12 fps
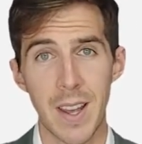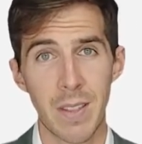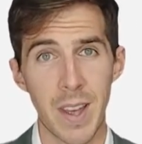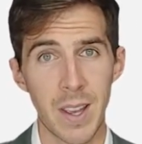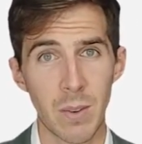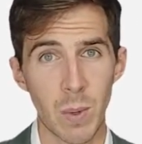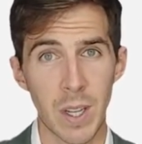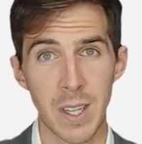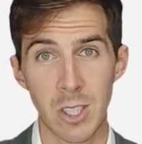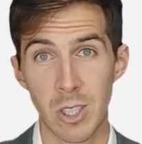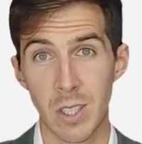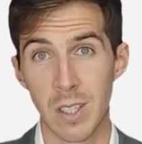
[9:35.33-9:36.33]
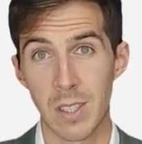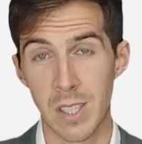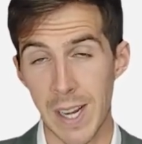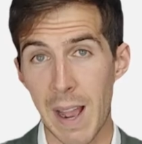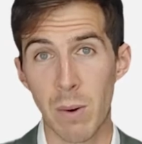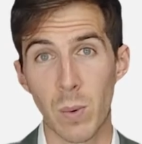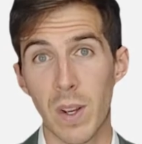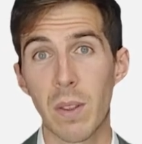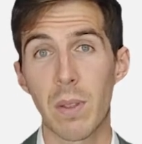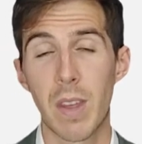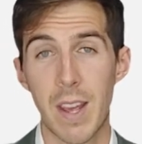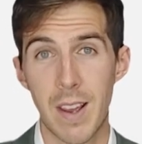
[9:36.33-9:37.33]
than we initially set out
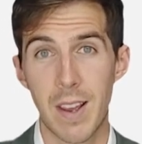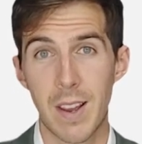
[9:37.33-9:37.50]
with.